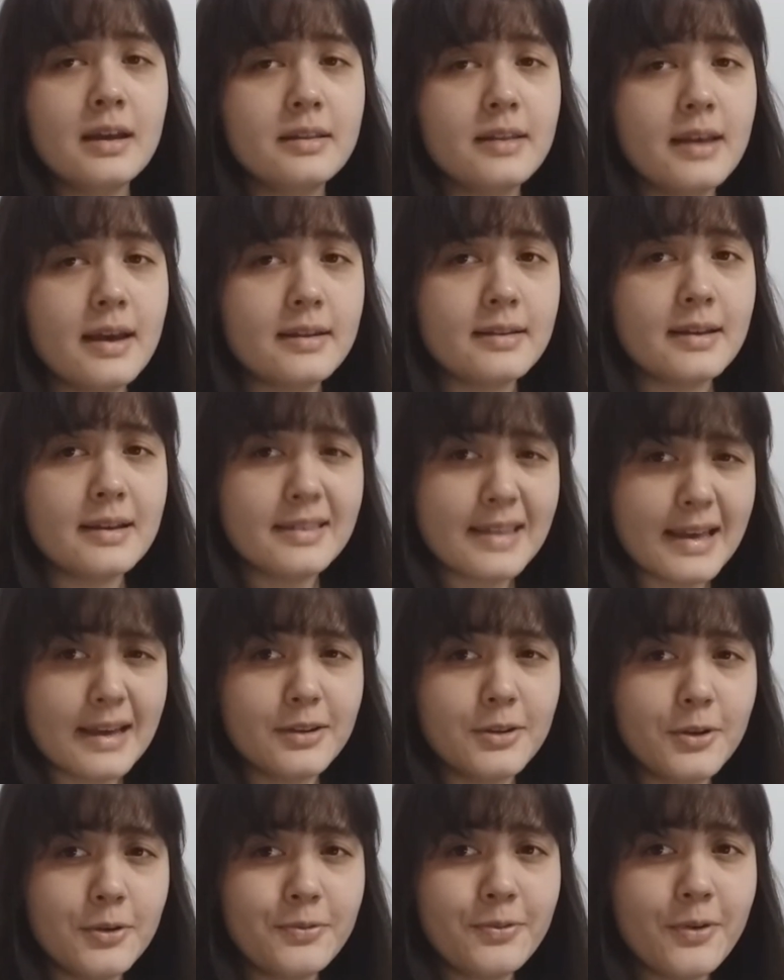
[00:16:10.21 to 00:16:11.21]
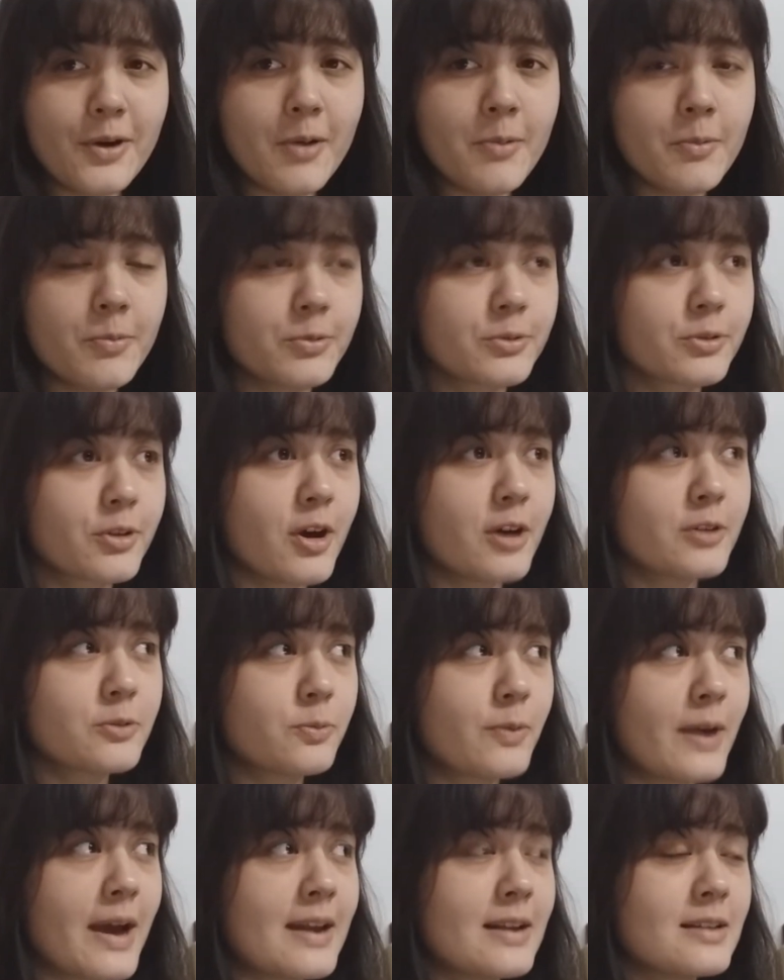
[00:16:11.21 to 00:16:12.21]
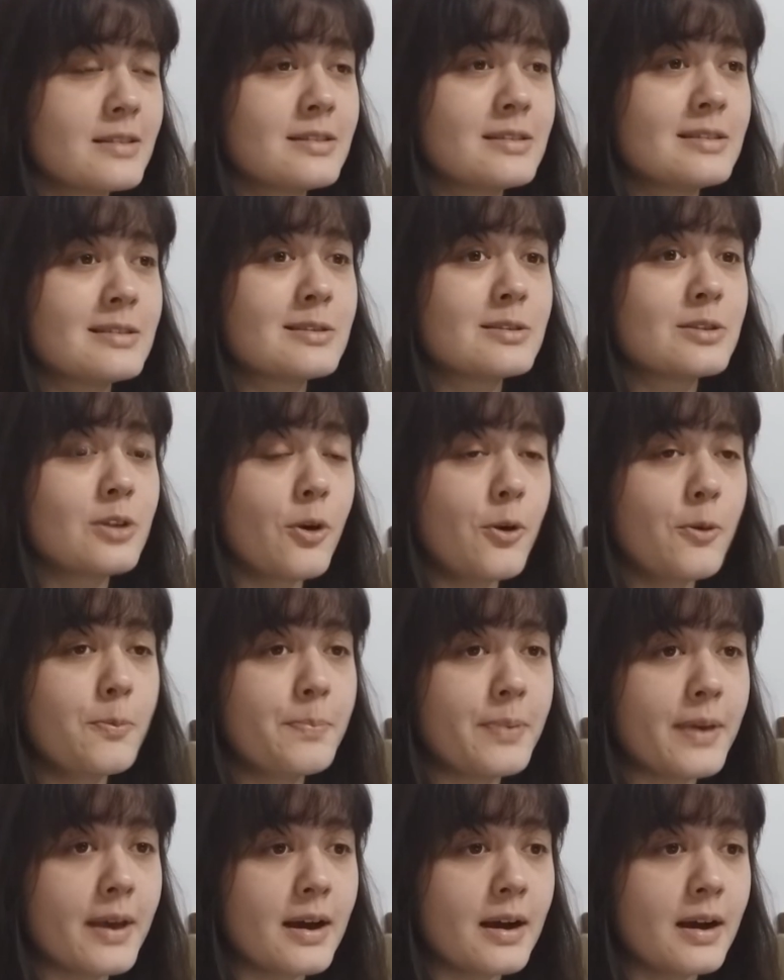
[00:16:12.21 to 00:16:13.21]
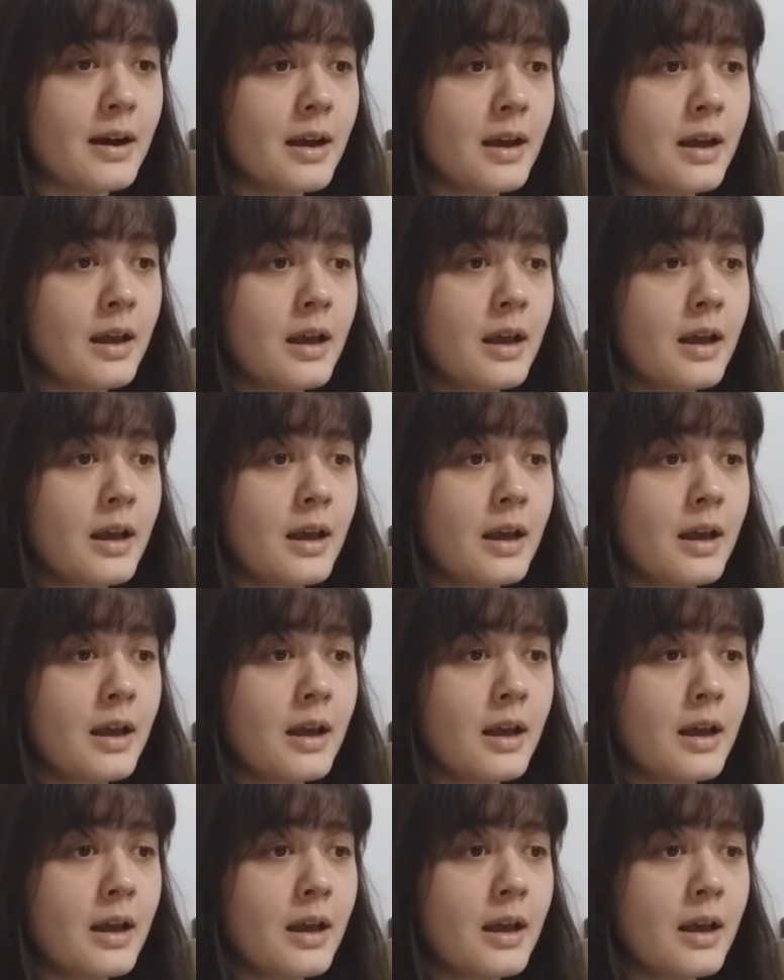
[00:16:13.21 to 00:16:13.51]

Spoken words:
that a technophobe would not write a dystopia